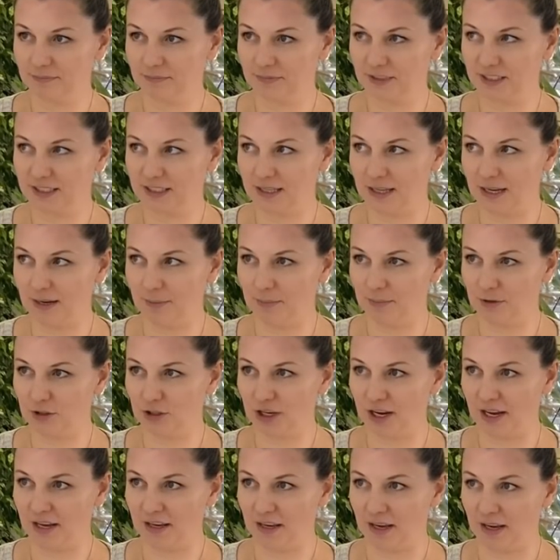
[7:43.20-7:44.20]
Stop
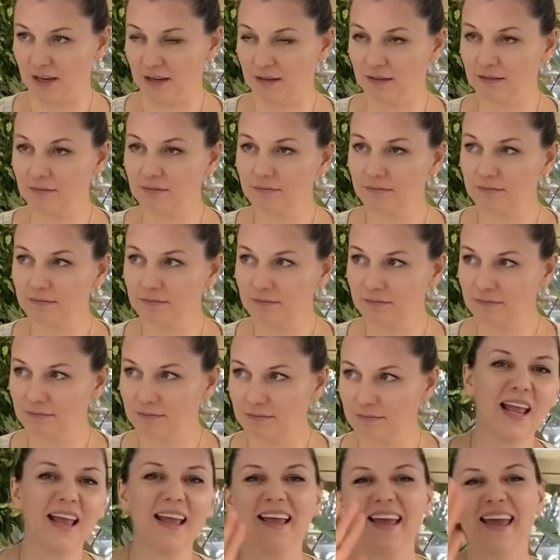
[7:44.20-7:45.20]
shaking.
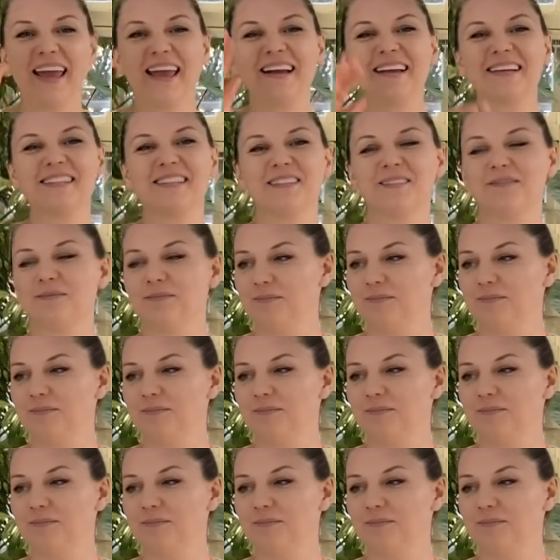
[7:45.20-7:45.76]
Hey guys.